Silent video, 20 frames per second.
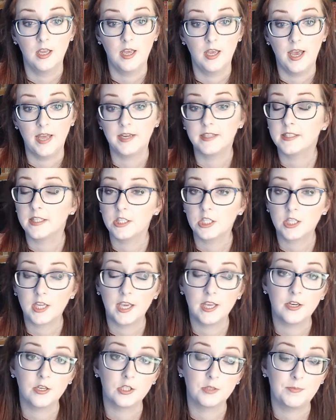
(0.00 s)
And as
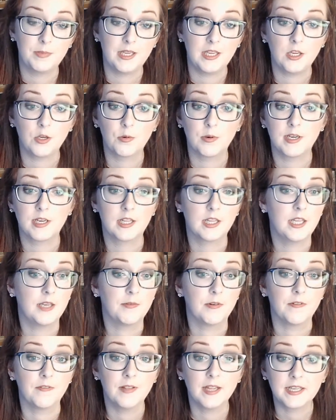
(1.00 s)
educators, being critically
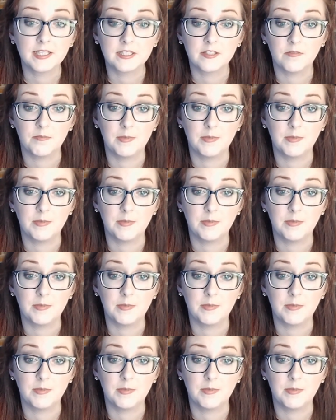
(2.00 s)
reflexive